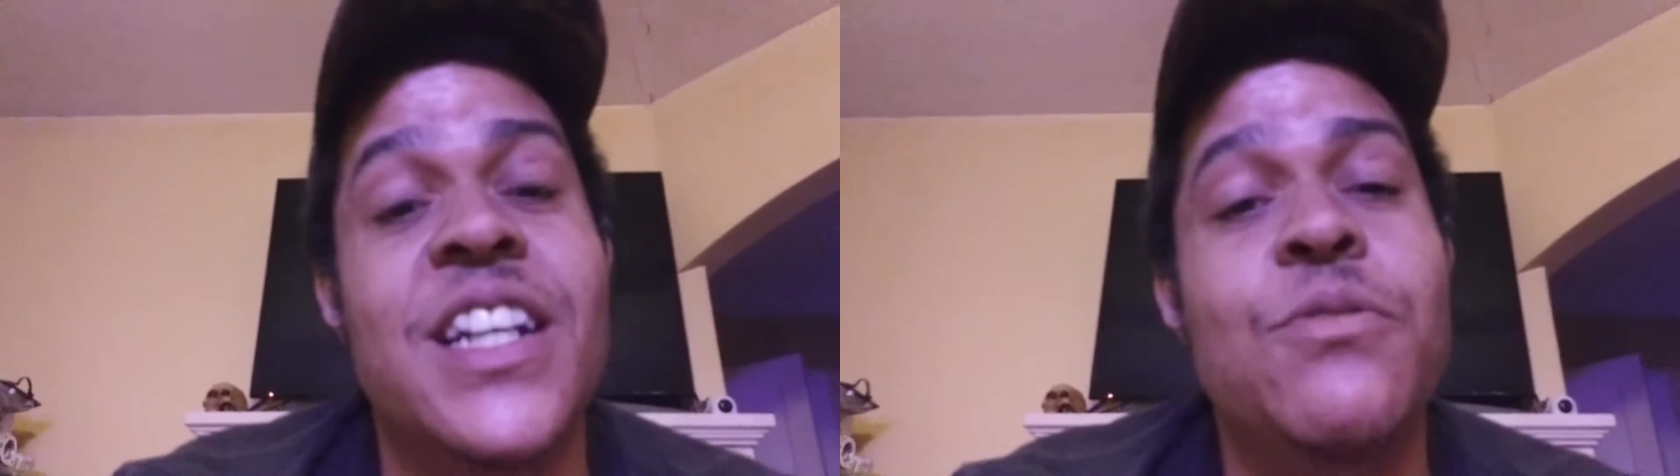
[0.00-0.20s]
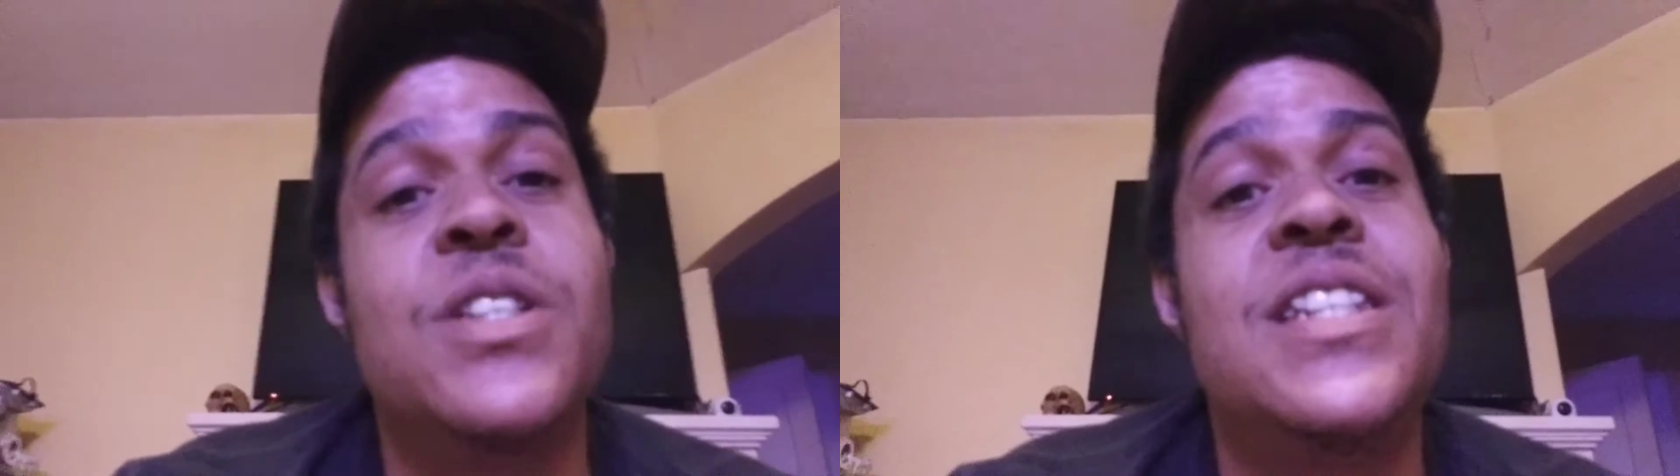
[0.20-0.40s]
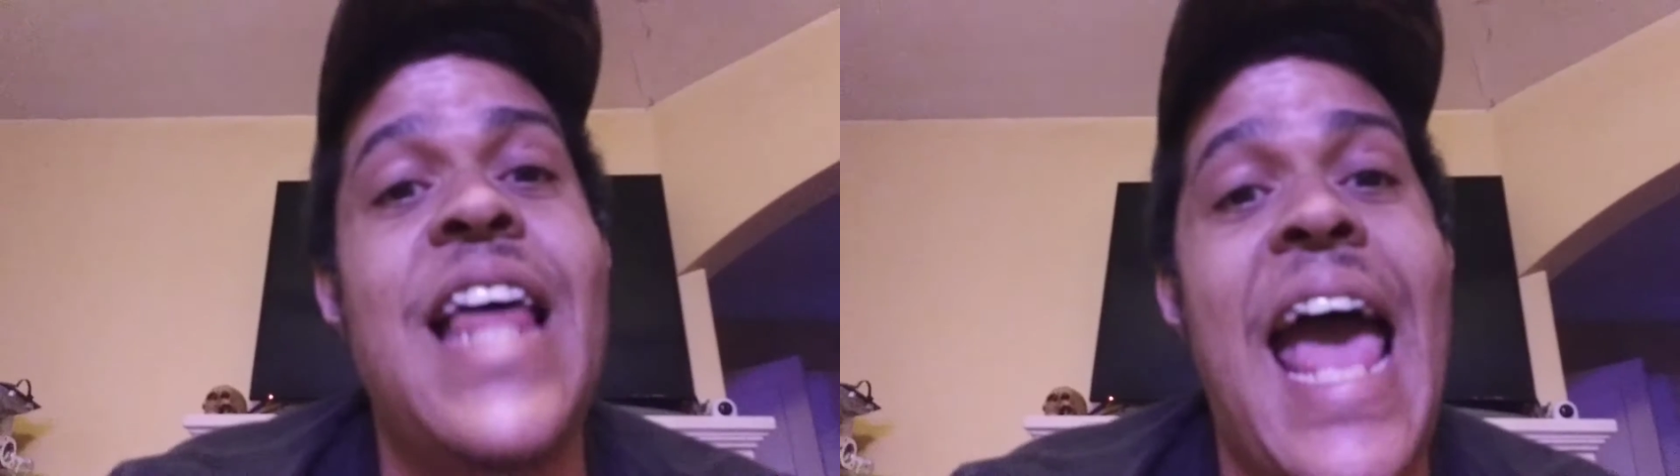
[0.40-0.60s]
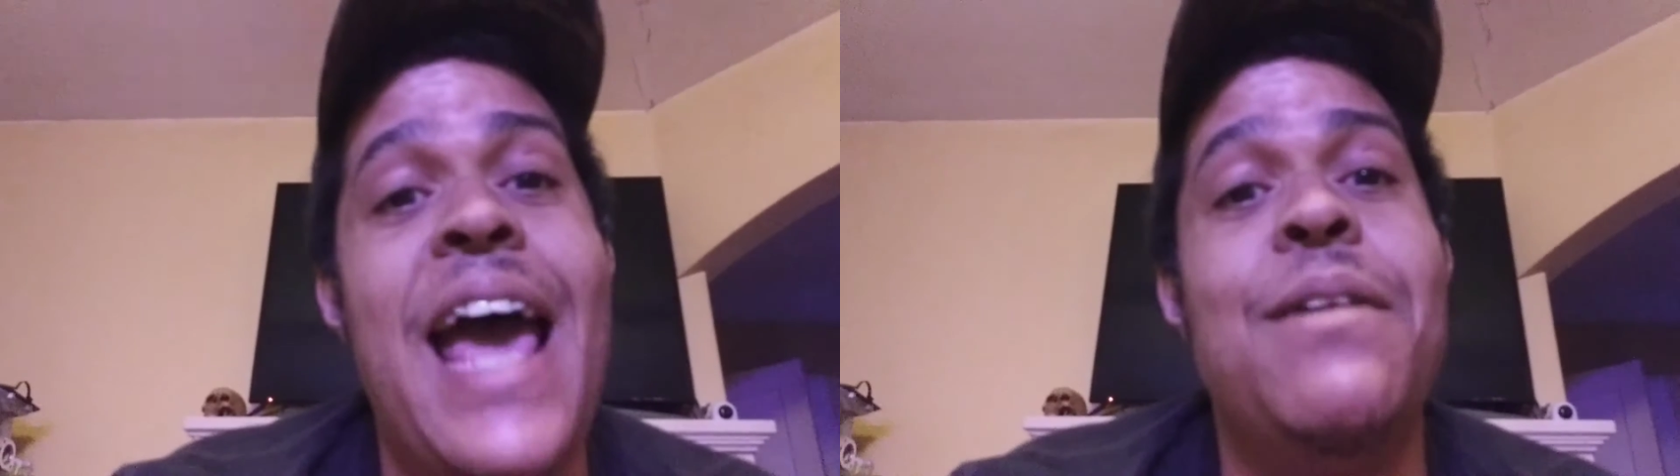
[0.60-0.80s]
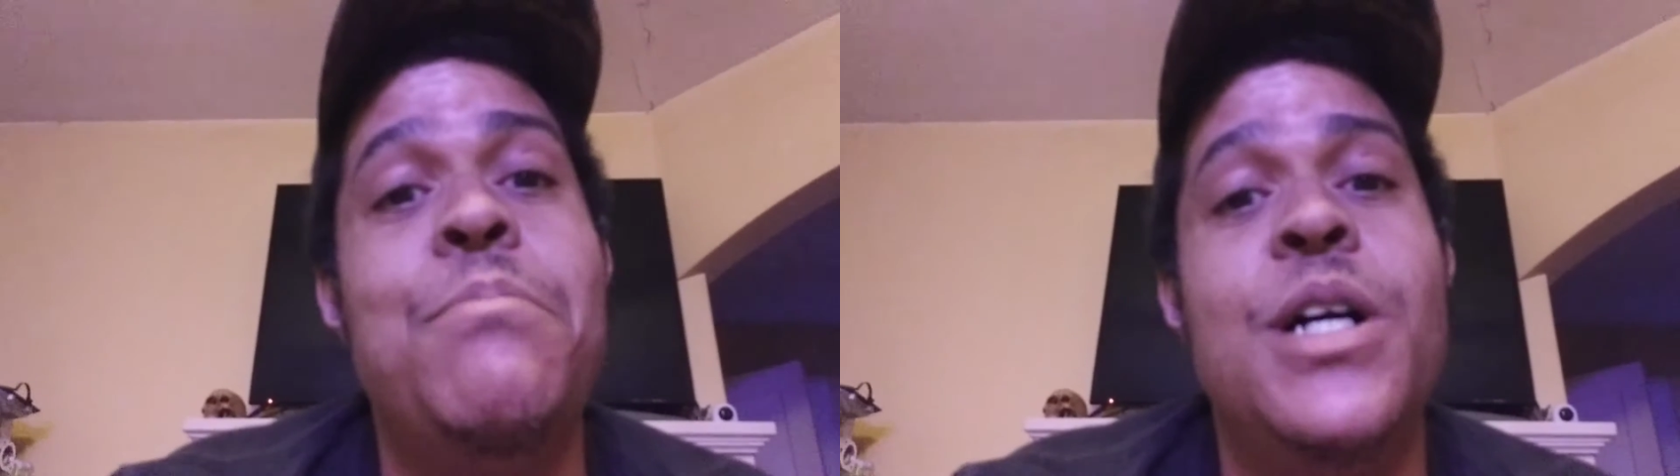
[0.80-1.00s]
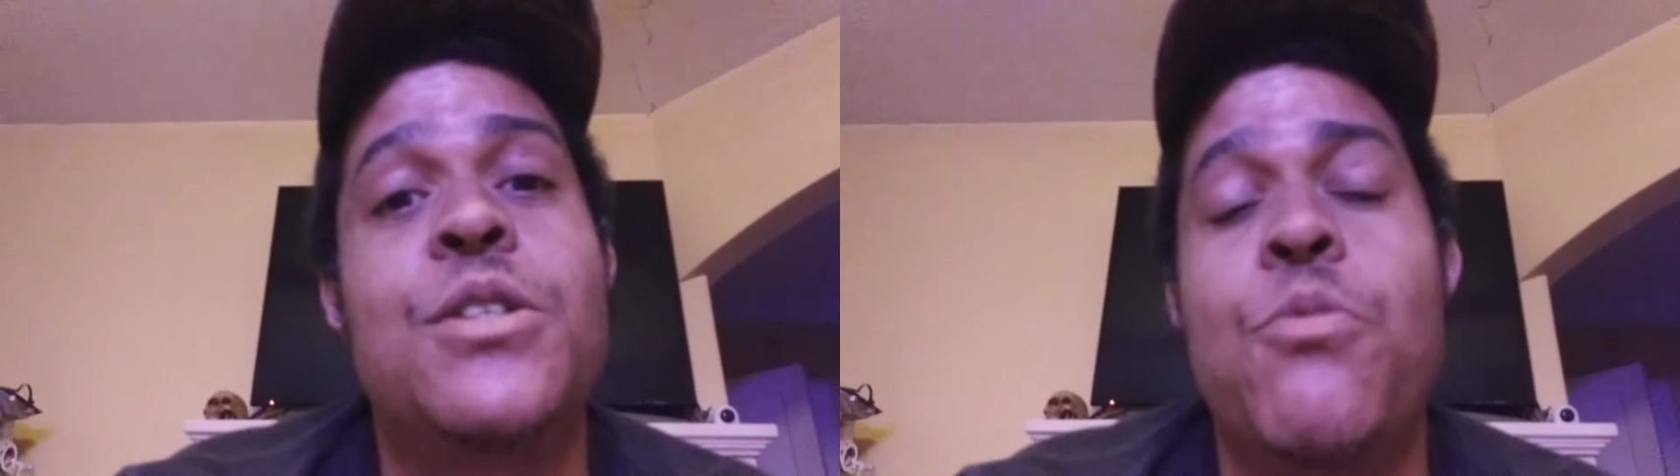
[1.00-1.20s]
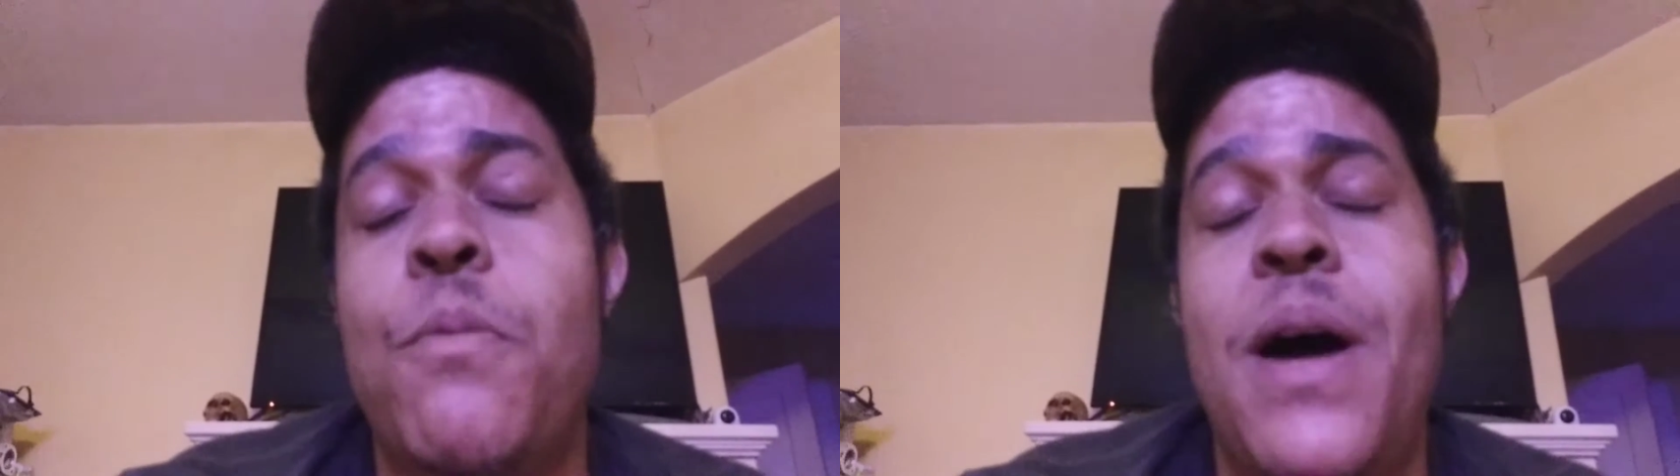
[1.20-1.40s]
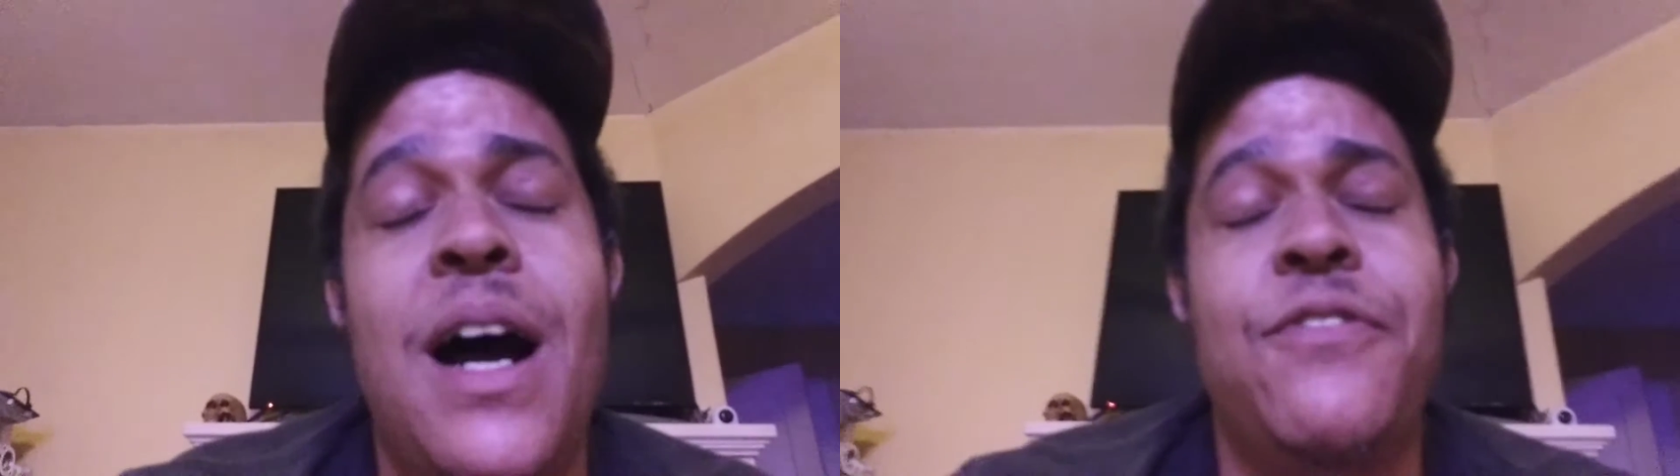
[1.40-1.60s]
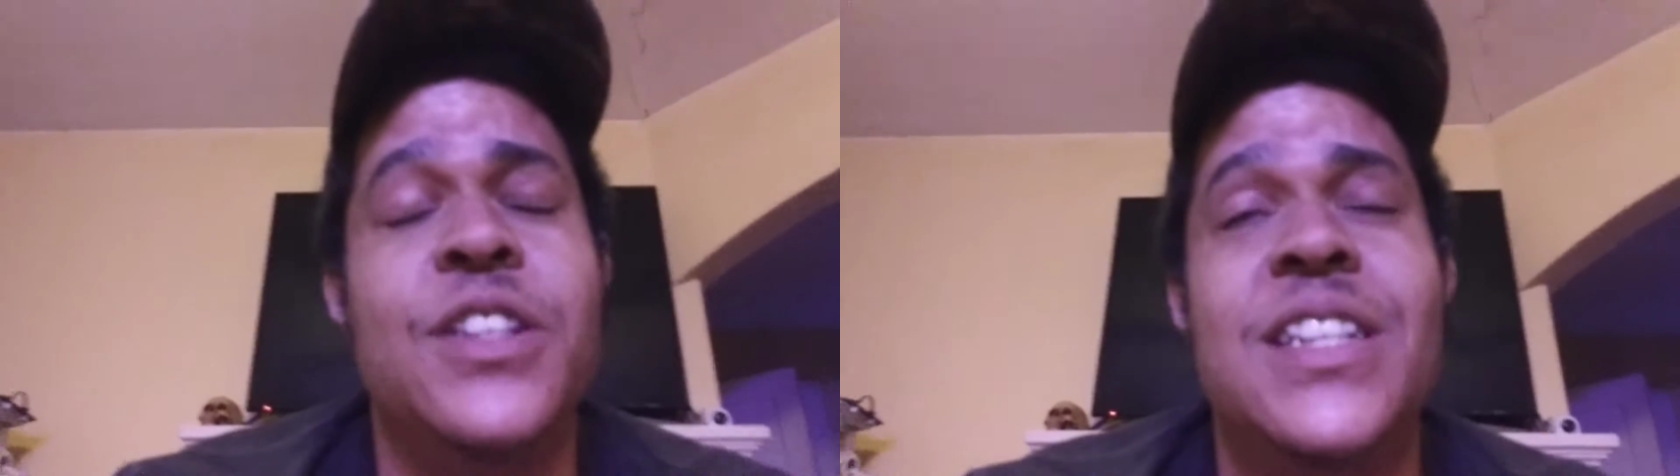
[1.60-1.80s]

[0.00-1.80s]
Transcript: It was that much more powerful.